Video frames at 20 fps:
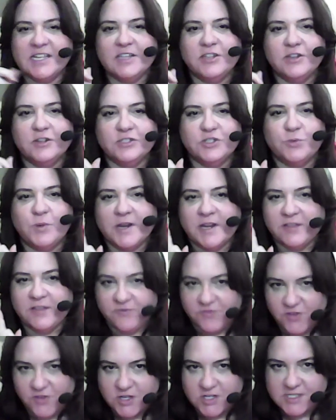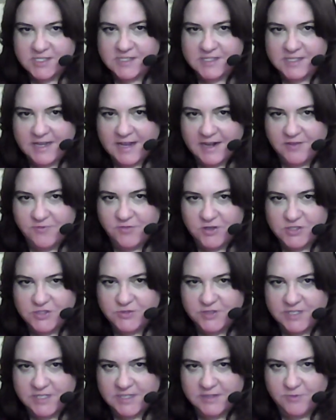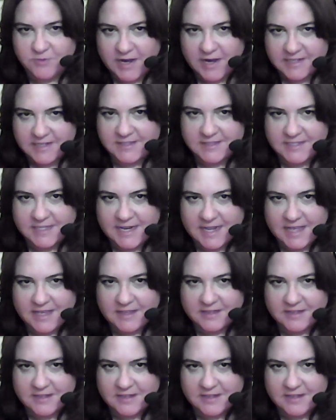your 21st anniversary right today?